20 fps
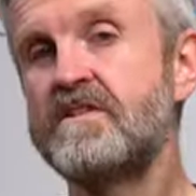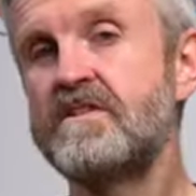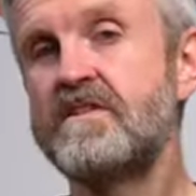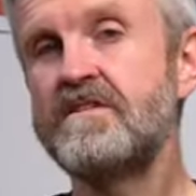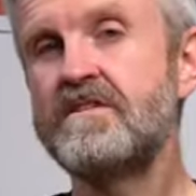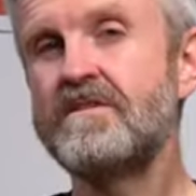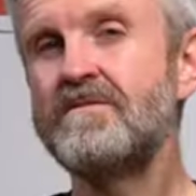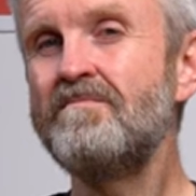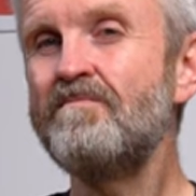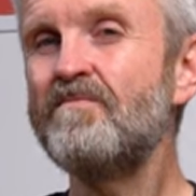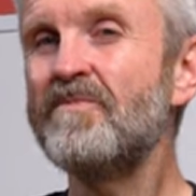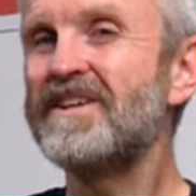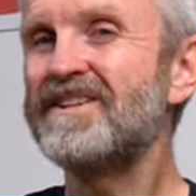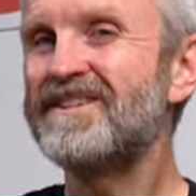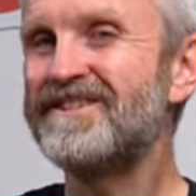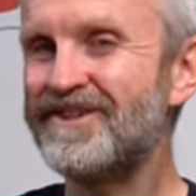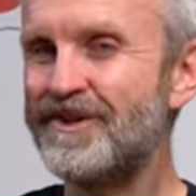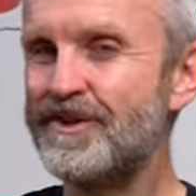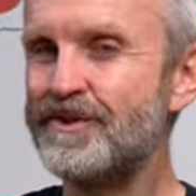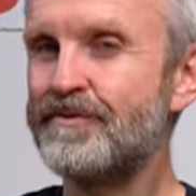system.
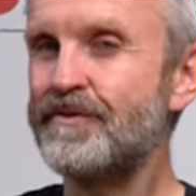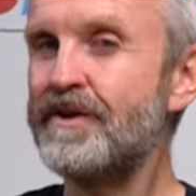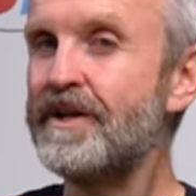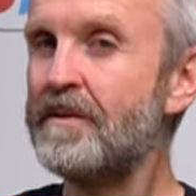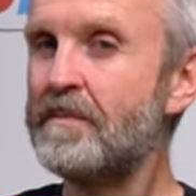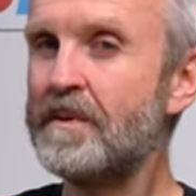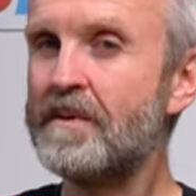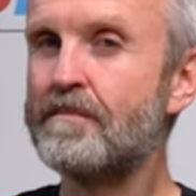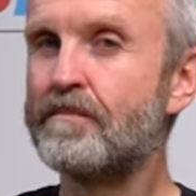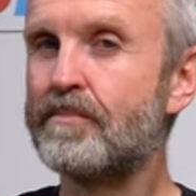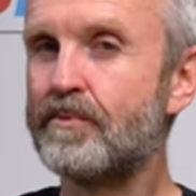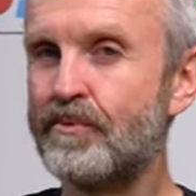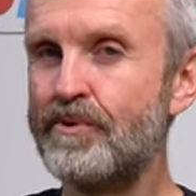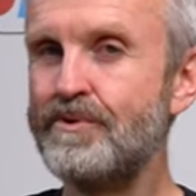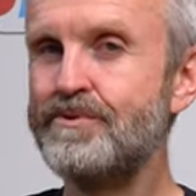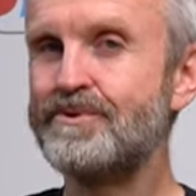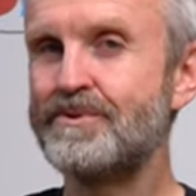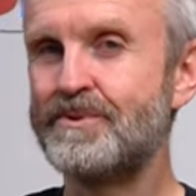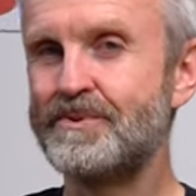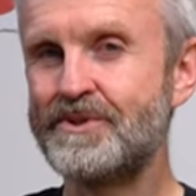It does feel a bit
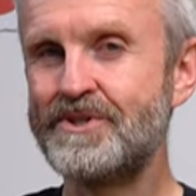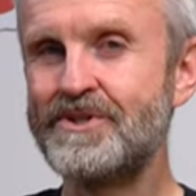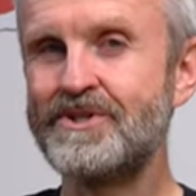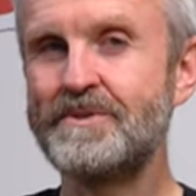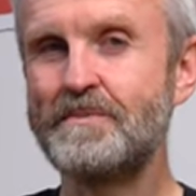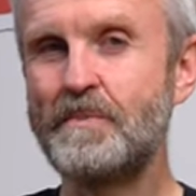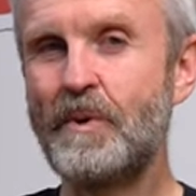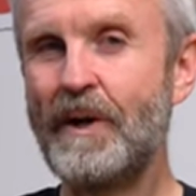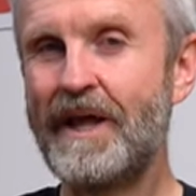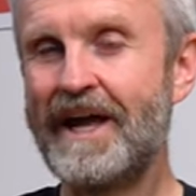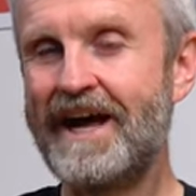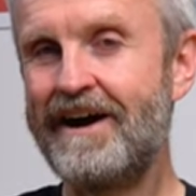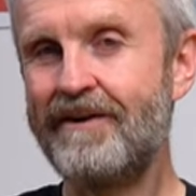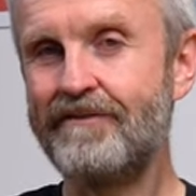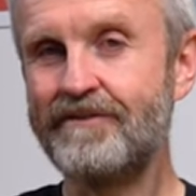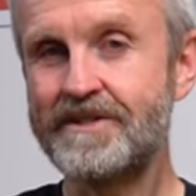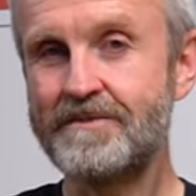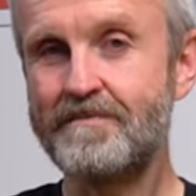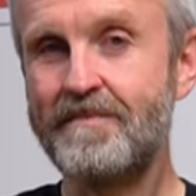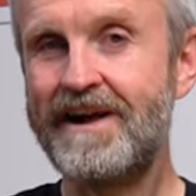brutal to just pull it out
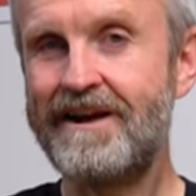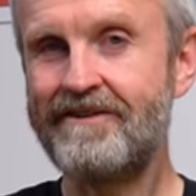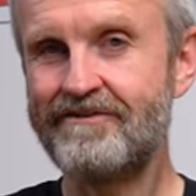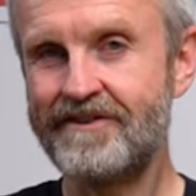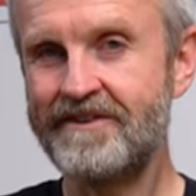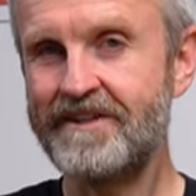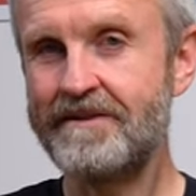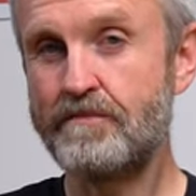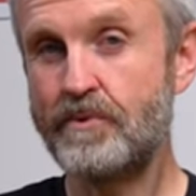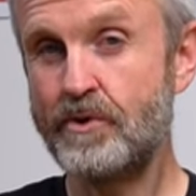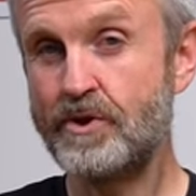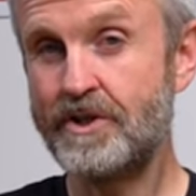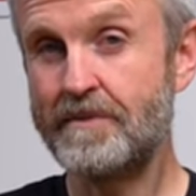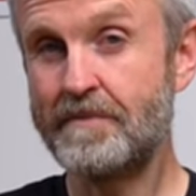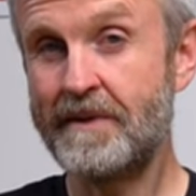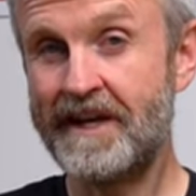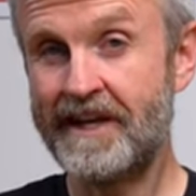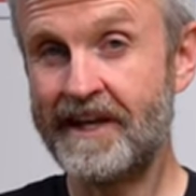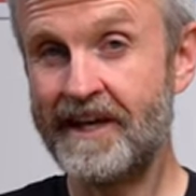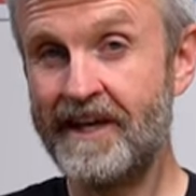of its mount and then push it
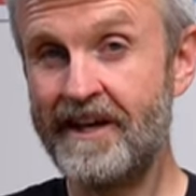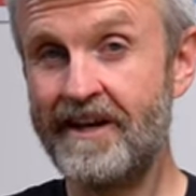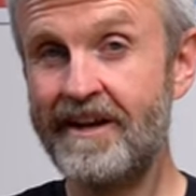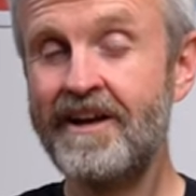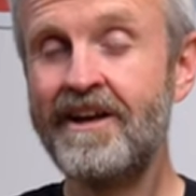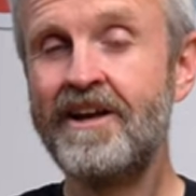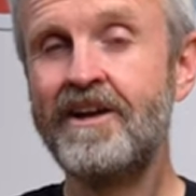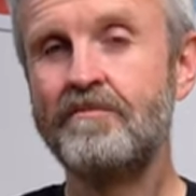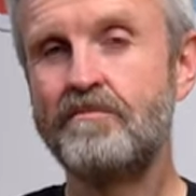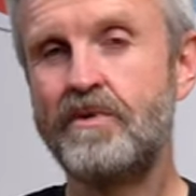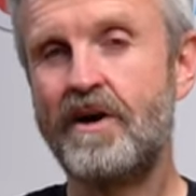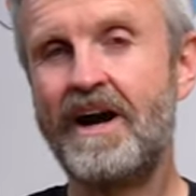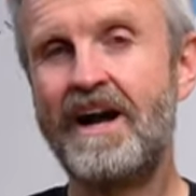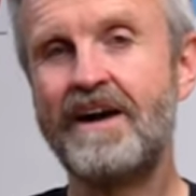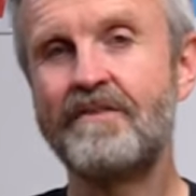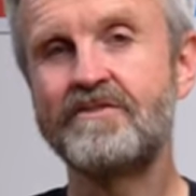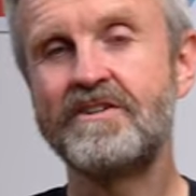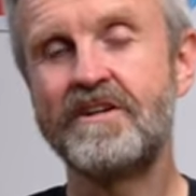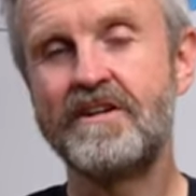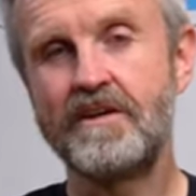back in, but I
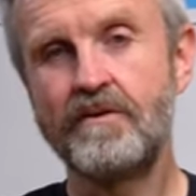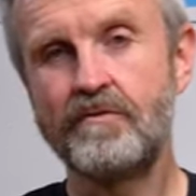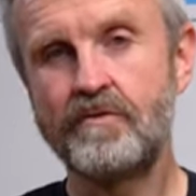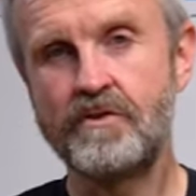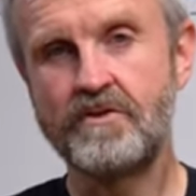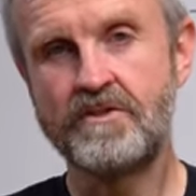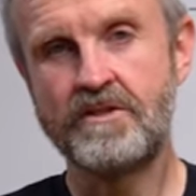have done it a few